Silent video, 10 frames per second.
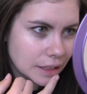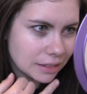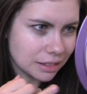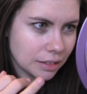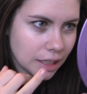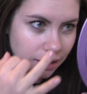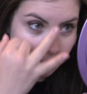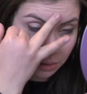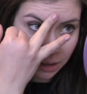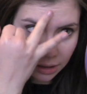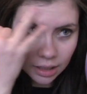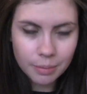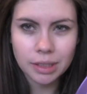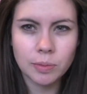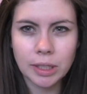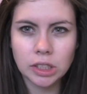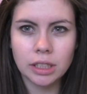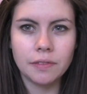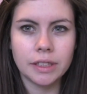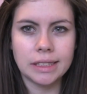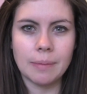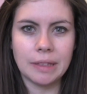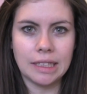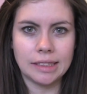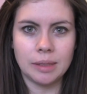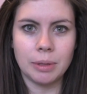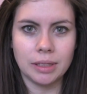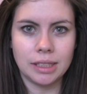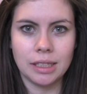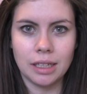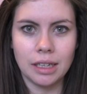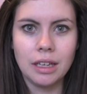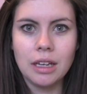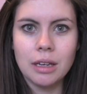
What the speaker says: I don't know, I don't like them. Especially for something that's supposed to